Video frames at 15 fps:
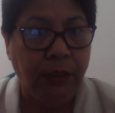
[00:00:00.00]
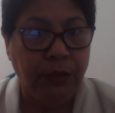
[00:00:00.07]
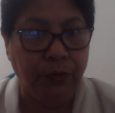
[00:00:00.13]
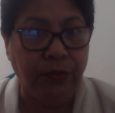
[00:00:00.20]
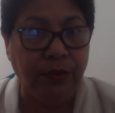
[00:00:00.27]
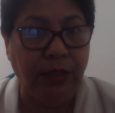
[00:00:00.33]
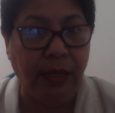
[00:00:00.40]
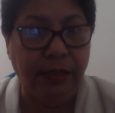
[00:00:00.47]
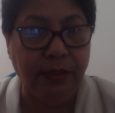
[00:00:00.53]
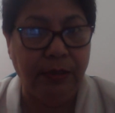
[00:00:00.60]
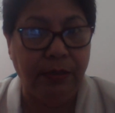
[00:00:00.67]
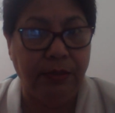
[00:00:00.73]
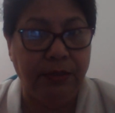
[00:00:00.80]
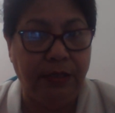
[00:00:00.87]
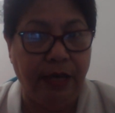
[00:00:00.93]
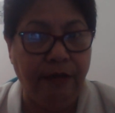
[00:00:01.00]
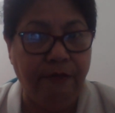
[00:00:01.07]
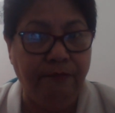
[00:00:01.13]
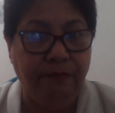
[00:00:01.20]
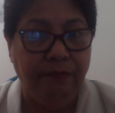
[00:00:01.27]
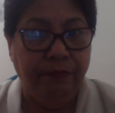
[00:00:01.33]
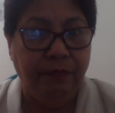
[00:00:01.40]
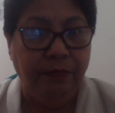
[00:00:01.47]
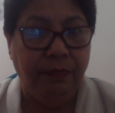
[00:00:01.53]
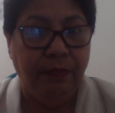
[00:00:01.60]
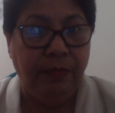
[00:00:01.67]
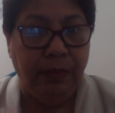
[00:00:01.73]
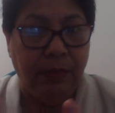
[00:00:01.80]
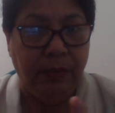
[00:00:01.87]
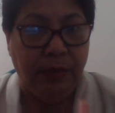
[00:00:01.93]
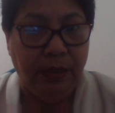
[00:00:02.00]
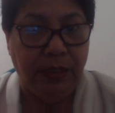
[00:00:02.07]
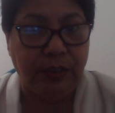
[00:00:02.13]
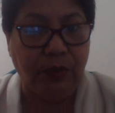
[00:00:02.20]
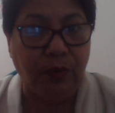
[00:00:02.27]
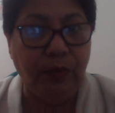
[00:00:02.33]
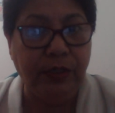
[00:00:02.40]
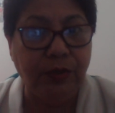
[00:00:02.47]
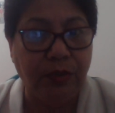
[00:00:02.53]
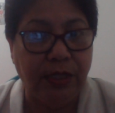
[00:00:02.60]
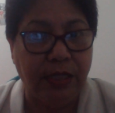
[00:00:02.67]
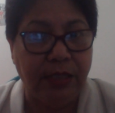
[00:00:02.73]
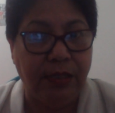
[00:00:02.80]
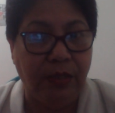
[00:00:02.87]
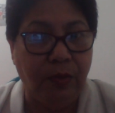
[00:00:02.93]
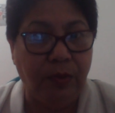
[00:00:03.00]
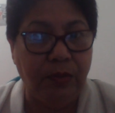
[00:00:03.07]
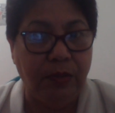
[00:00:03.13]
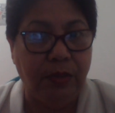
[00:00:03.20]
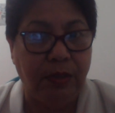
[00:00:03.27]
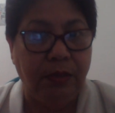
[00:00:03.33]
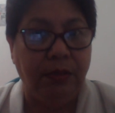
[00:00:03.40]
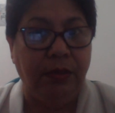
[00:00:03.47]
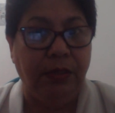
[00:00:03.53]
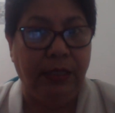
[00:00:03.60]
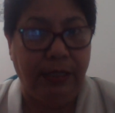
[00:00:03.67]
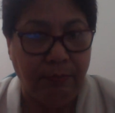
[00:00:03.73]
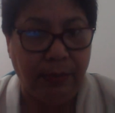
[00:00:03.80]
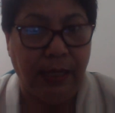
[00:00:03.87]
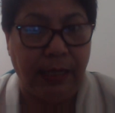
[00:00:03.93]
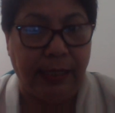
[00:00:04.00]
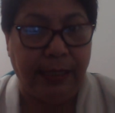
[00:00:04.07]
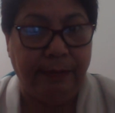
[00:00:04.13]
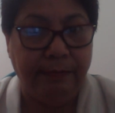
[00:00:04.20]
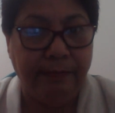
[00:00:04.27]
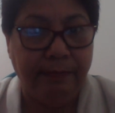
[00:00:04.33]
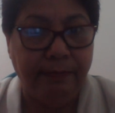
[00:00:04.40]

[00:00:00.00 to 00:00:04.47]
So Dave is going to get the gold in Mali.